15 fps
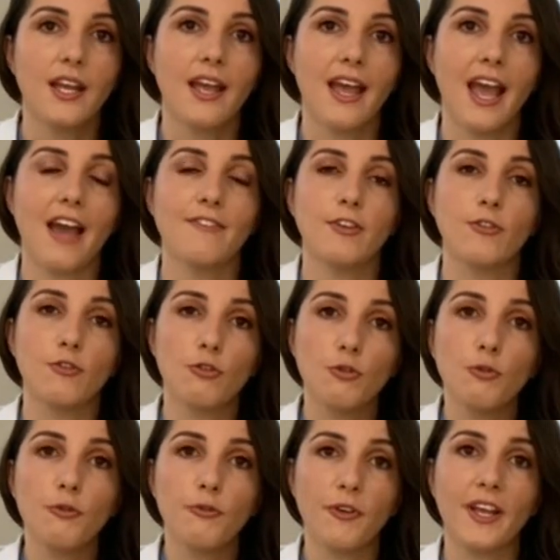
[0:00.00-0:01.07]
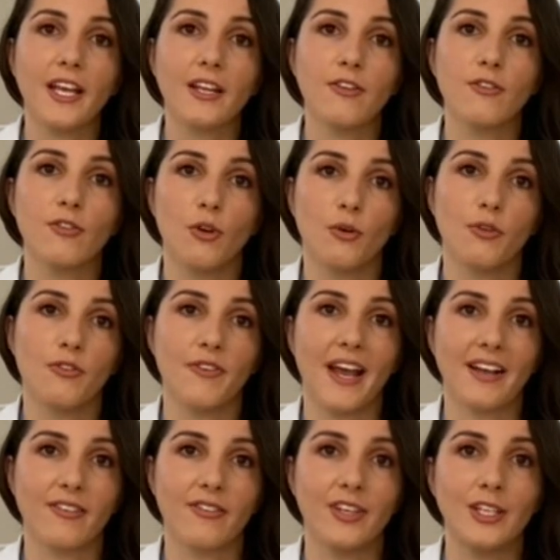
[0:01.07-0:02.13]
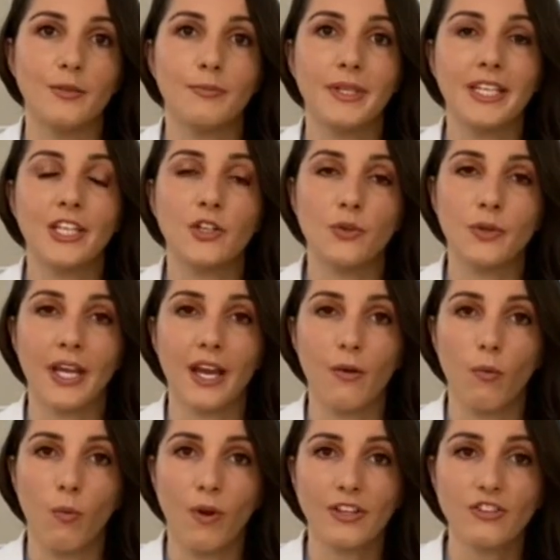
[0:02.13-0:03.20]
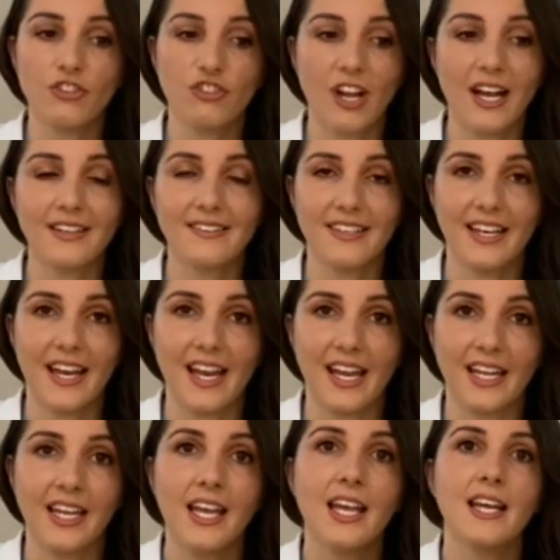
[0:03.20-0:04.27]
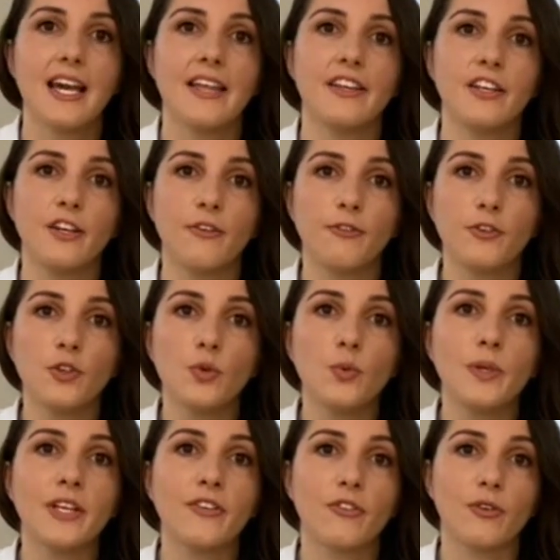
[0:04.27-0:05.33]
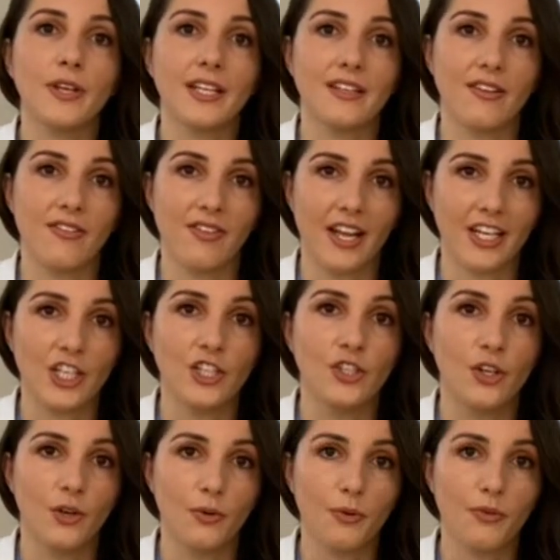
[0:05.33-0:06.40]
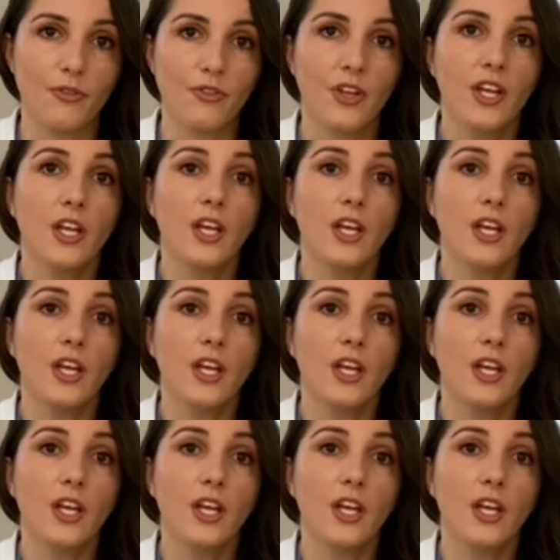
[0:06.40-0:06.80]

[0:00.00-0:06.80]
have a two-phase dose vaccine, meaning you get one shot today and then in a few weeks you get the second dose.